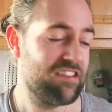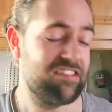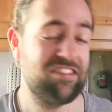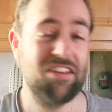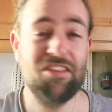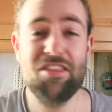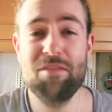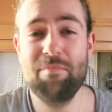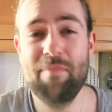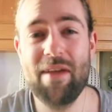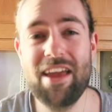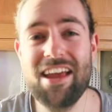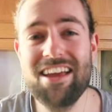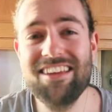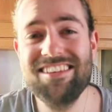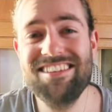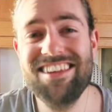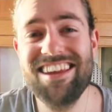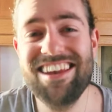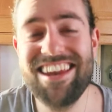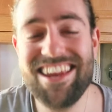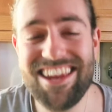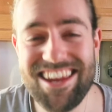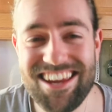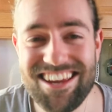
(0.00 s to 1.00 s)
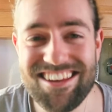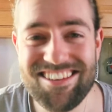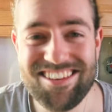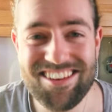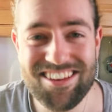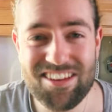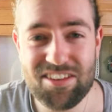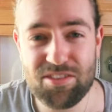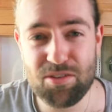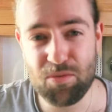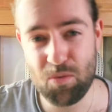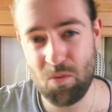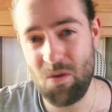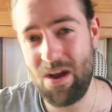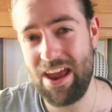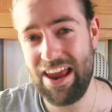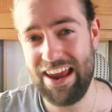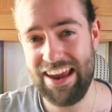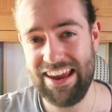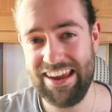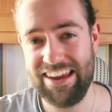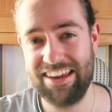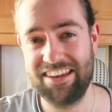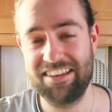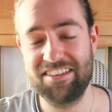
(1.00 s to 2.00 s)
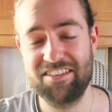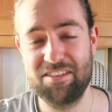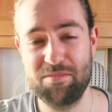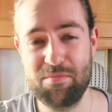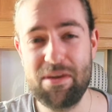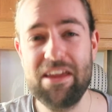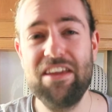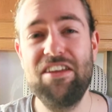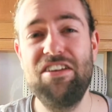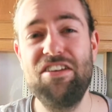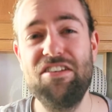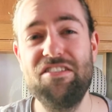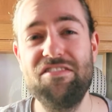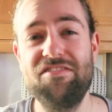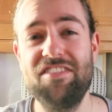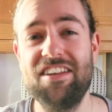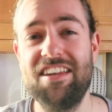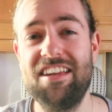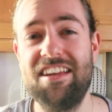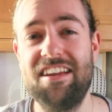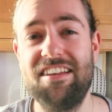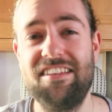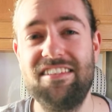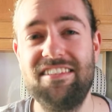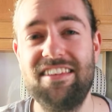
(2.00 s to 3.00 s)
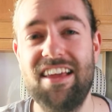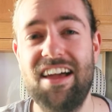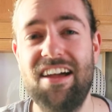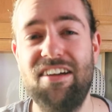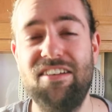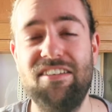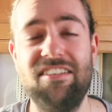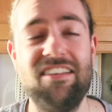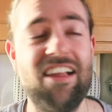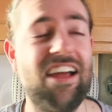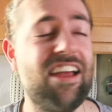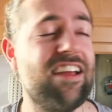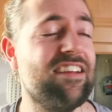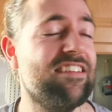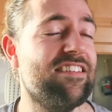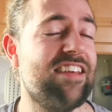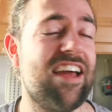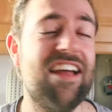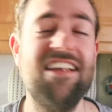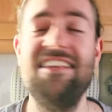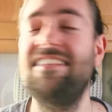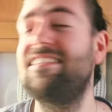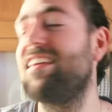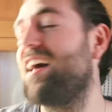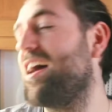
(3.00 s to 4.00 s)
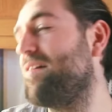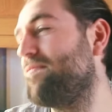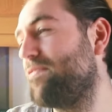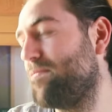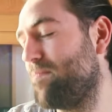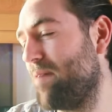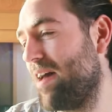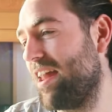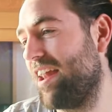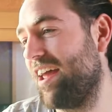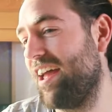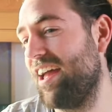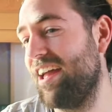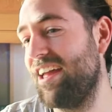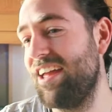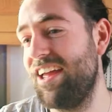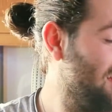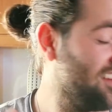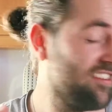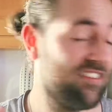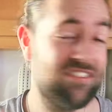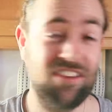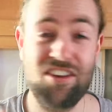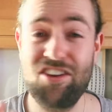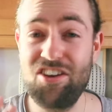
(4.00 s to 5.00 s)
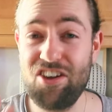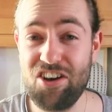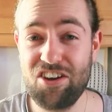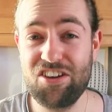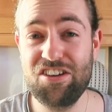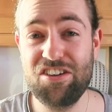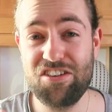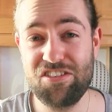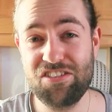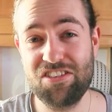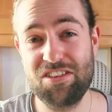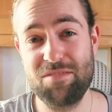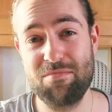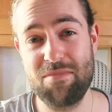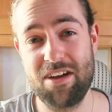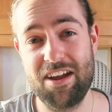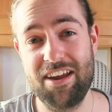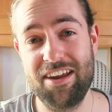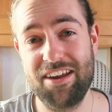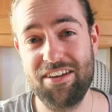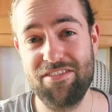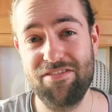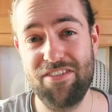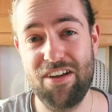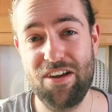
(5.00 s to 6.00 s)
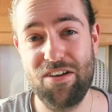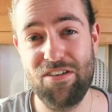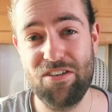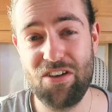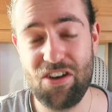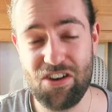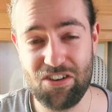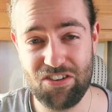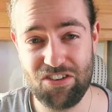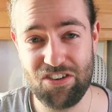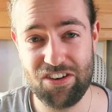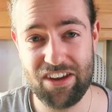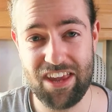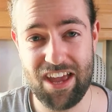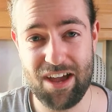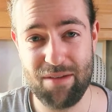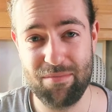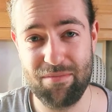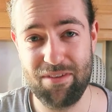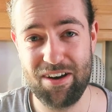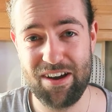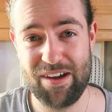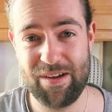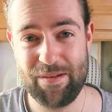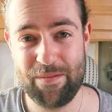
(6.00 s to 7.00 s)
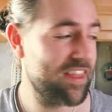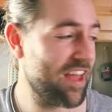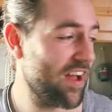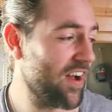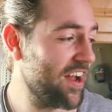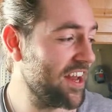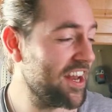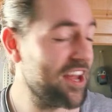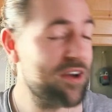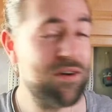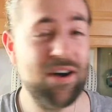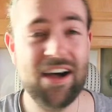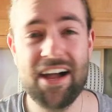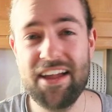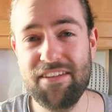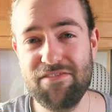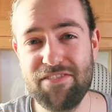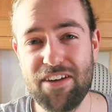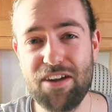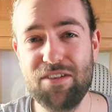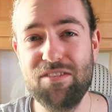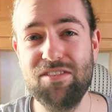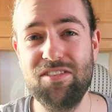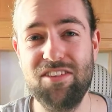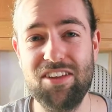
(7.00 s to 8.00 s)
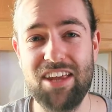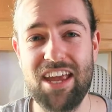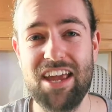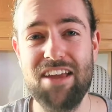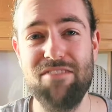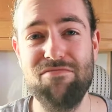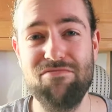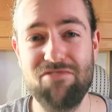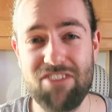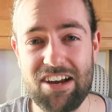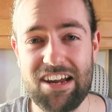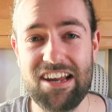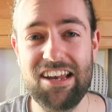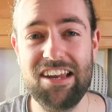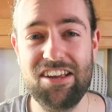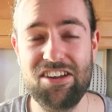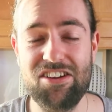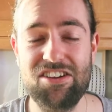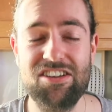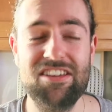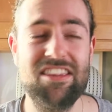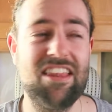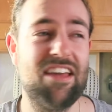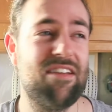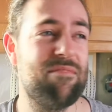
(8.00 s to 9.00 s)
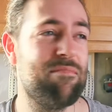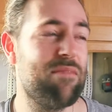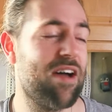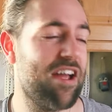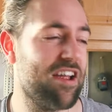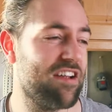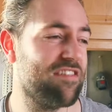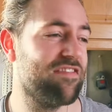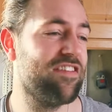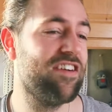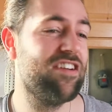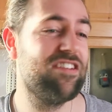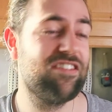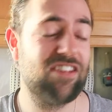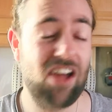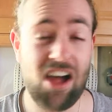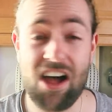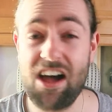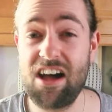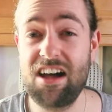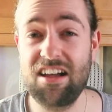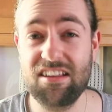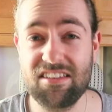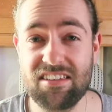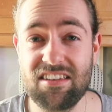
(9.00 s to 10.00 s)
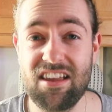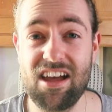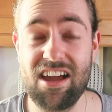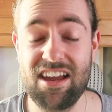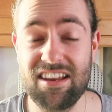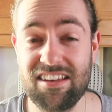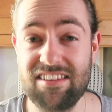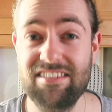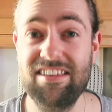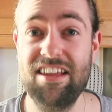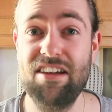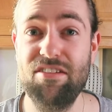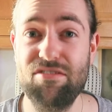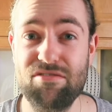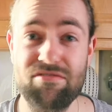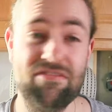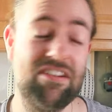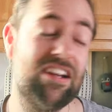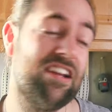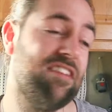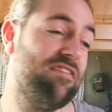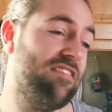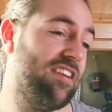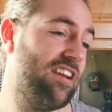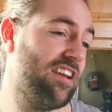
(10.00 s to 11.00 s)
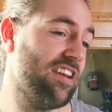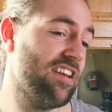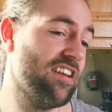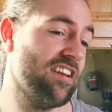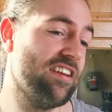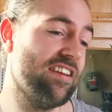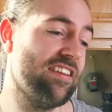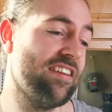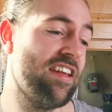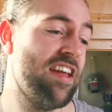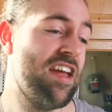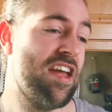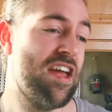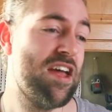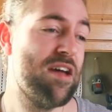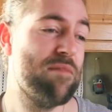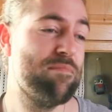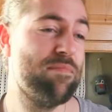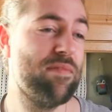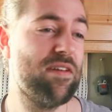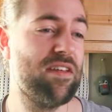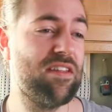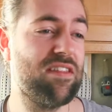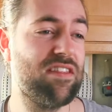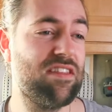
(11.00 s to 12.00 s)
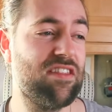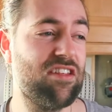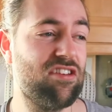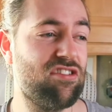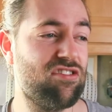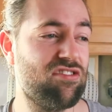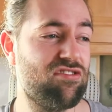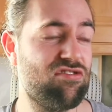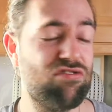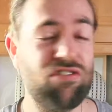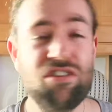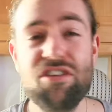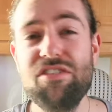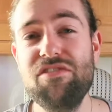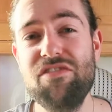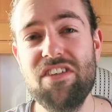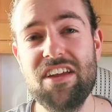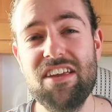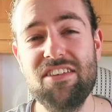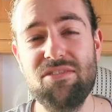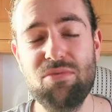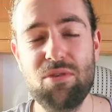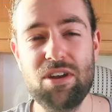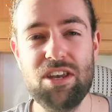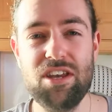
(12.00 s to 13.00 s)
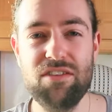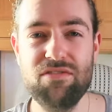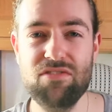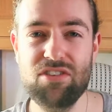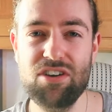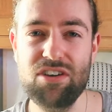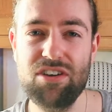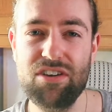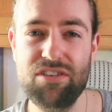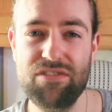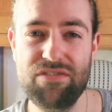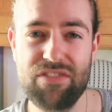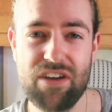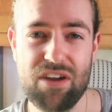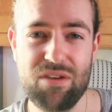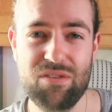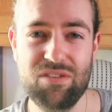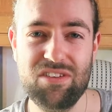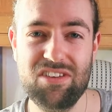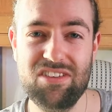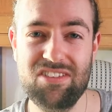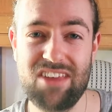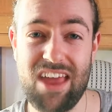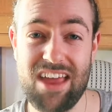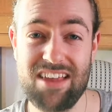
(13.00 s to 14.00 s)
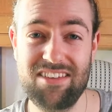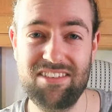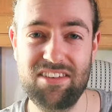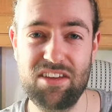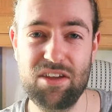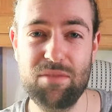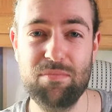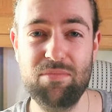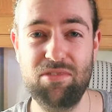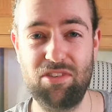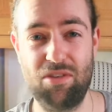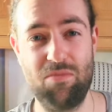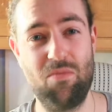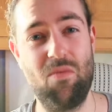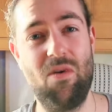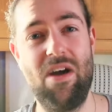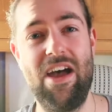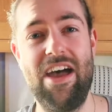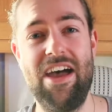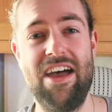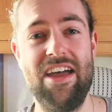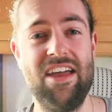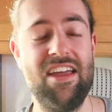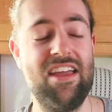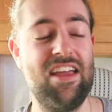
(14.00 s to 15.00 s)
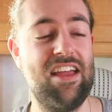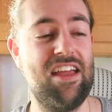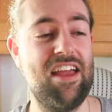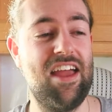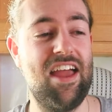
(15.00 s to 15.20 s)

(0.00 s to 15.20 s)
So the biggest and easiest way to make your videos sound like 10 times better is to not use the microphone on your camera. Now I know iPhones are getting really good, their microphones are starting to sound really, really good, but the truth is when you've got your phone set up somewhere,